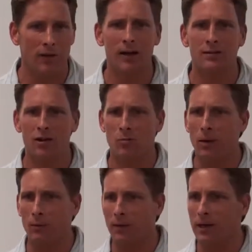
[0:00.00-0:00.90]
Actually, I was
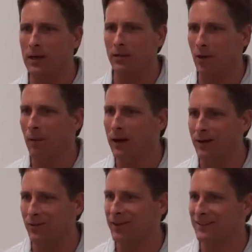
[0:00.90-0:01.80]
probably a heathen, a
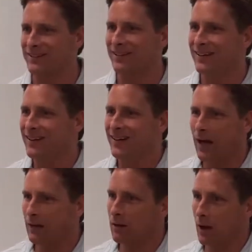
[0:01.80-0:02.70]
pagan, because
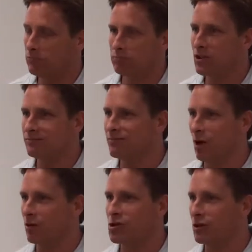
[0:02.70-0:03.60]
I just
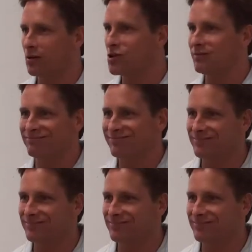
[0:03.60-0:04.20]
go to church and,